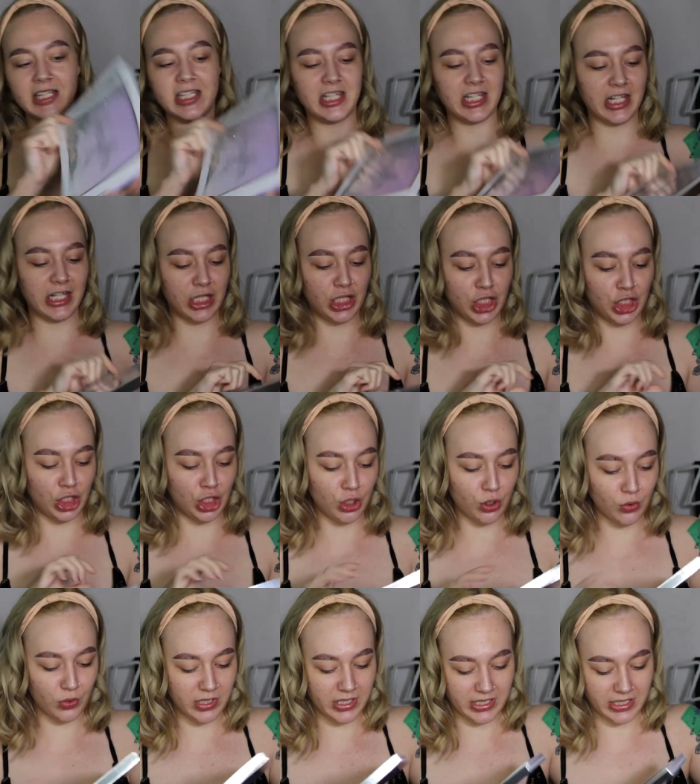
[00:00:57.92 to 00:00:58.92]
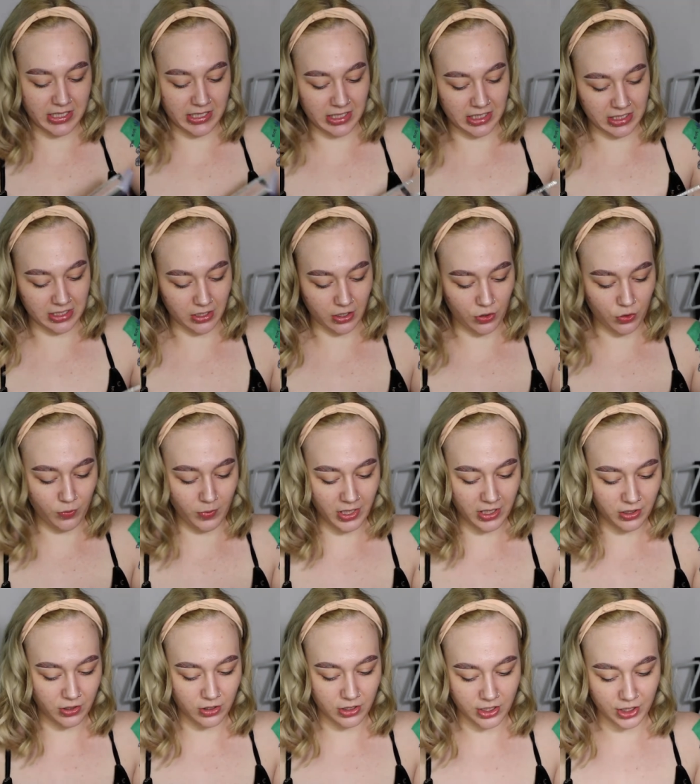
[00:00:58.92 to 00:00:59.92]
is the cutest. Oh
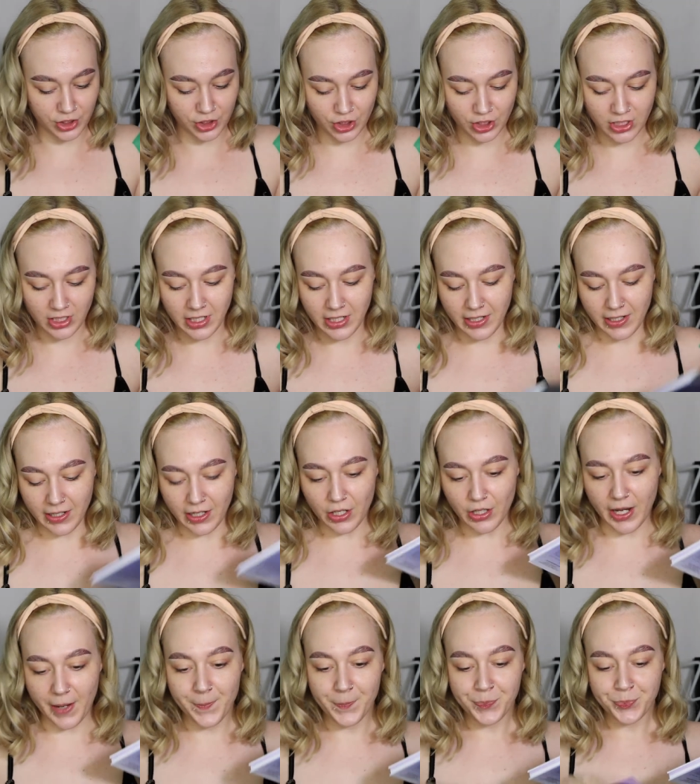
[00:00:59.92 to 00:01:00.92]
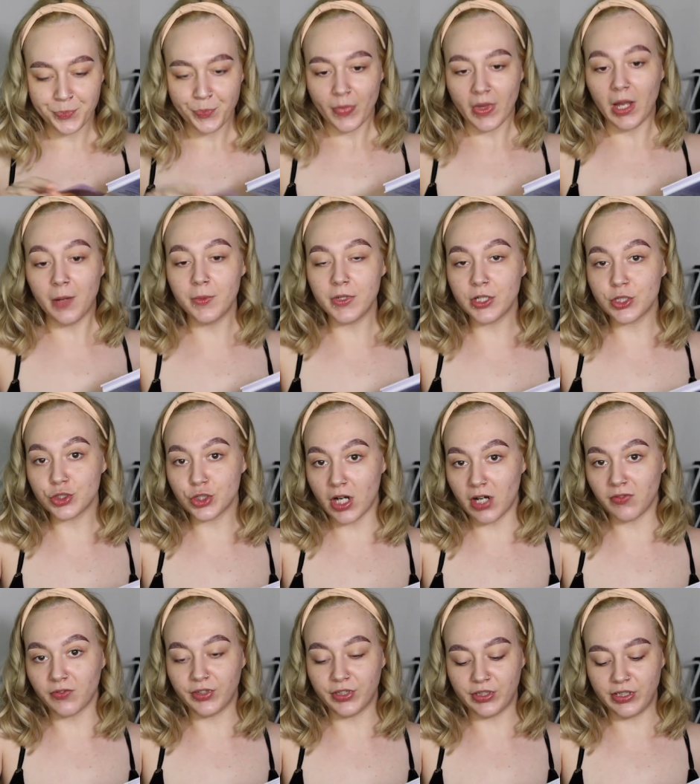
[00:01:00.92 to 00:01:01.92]
my gosh. Okay, I'm going to try
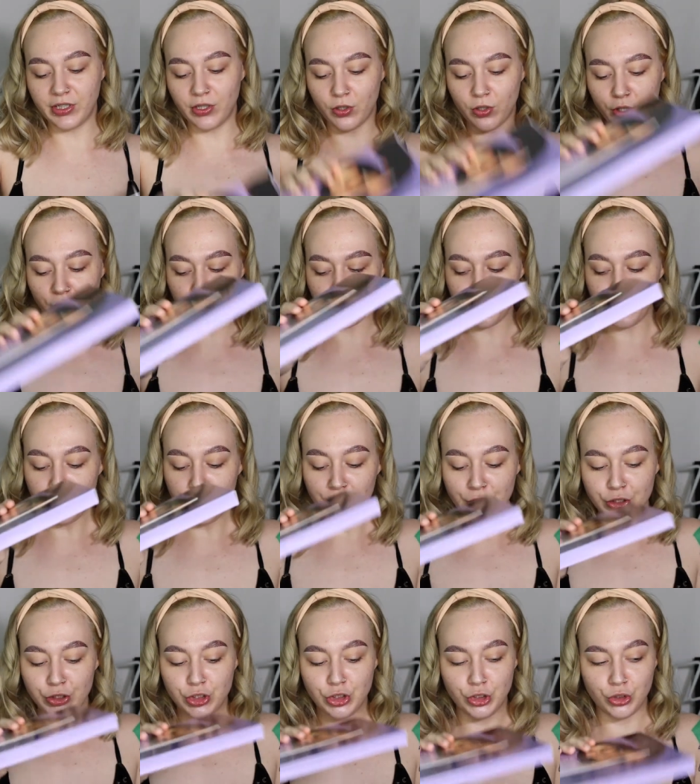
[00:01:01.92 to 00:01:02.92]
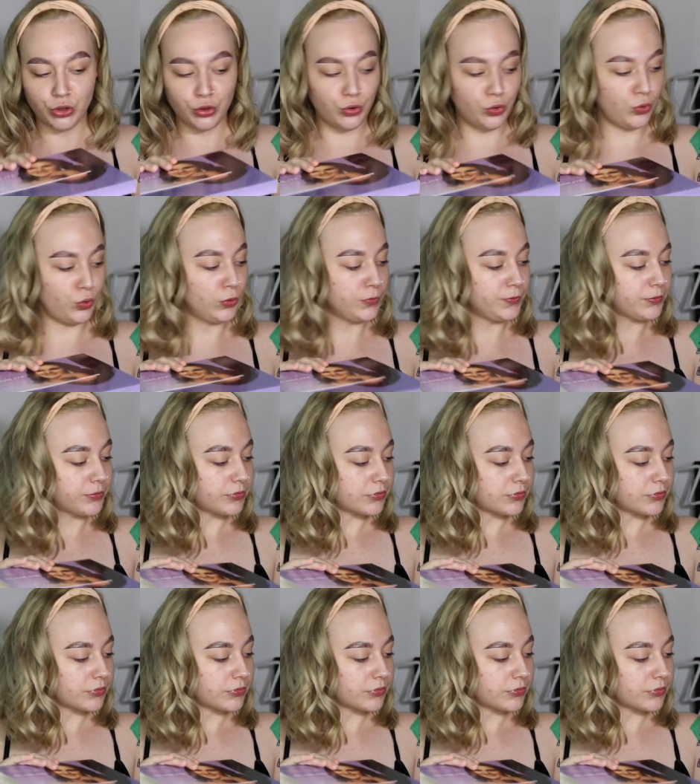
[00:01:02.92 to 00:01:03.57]
really hard to